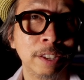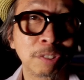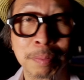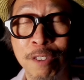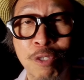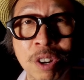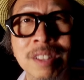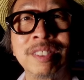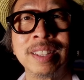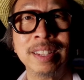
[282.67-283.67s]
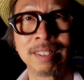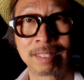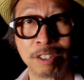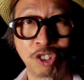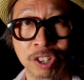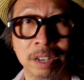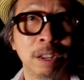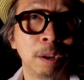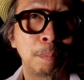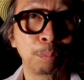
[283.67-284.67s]
This, my friends, is legit.
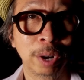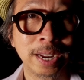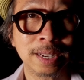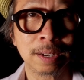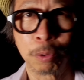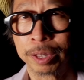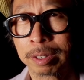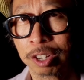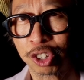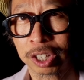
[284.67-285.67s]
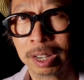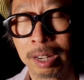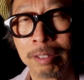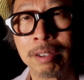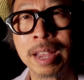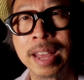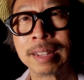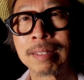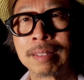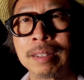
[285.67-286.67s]
Bright, with a touch of color, and
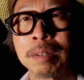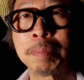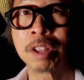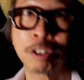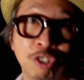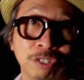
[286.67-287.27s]
extended beyond